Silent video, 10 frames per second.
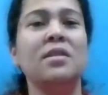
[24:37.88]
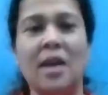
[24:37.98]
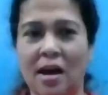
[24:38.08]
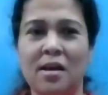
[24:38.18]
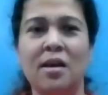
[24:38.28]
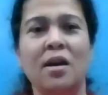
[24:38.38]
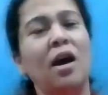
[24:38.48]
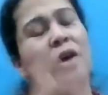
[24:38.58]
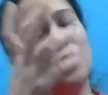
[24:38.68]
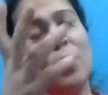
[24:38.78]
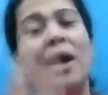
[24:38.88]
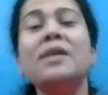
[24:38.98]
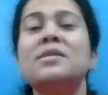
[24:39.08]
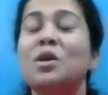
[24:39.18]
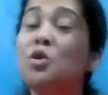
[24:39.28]
Yeah.
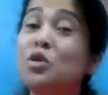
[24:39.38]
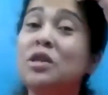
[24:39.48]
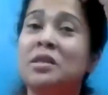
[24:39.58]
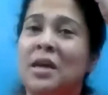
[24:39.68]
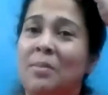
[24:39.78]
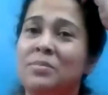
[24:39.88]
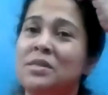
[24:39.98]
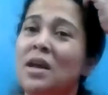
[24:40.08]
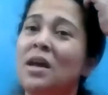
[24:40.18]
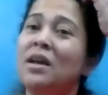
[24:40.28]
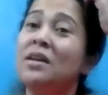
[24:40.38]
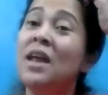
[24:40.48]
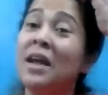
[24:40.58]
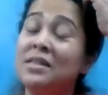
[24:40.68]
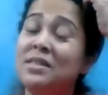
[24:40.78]
Otherwise, a good attempt.
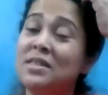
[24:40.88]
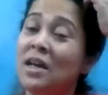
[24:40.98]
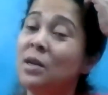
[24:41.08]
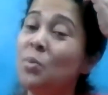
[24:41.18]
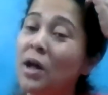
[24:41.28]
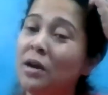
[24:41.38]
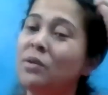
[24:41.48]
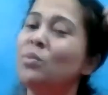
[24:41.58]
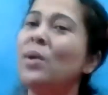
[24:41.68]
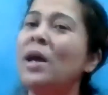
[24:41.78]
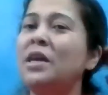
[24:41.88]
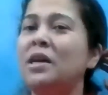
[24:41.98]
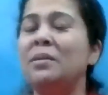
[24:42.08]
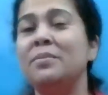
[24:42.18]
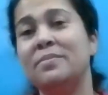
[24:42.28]
Next, anyone
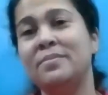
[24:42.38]
ready?